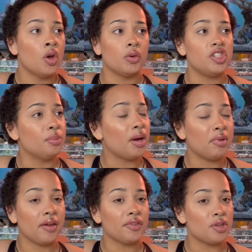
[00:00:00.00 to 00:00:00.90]
which you
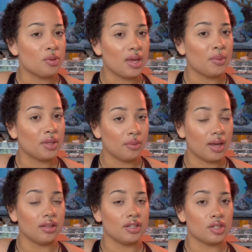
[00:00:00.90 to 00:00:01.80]
probably have to do that with a
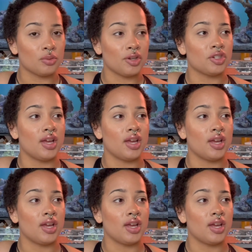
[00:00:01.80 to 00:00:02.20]
regular dishwasher